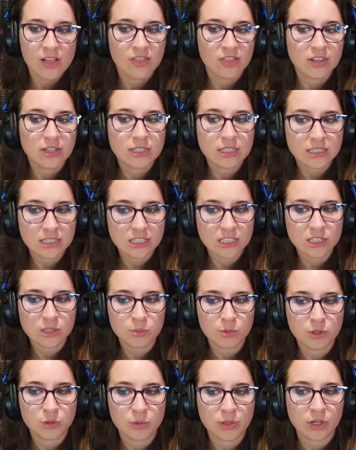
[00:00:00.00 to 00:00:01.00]
the distance
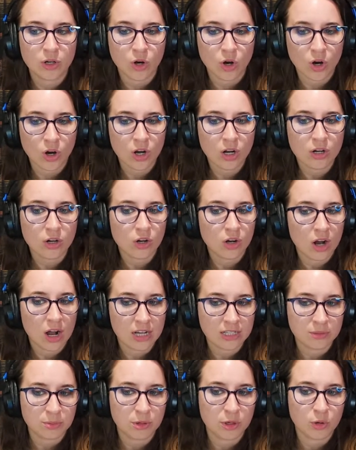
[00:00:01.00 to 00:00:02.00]
between her and her
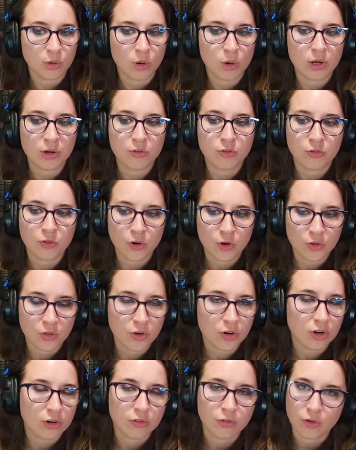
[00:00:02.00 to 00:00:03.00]
husband growing
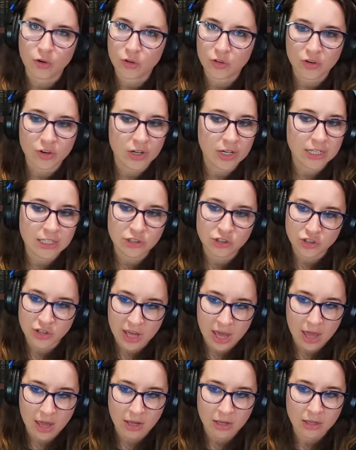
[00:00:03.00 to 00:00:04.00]
further and further each
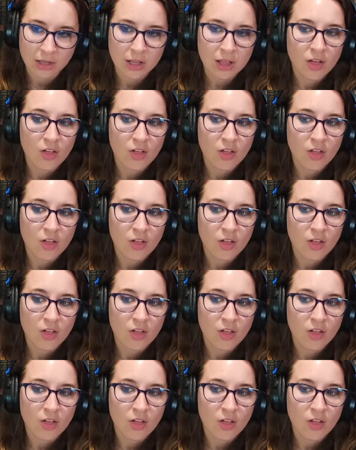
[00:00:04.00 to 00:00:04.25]
day.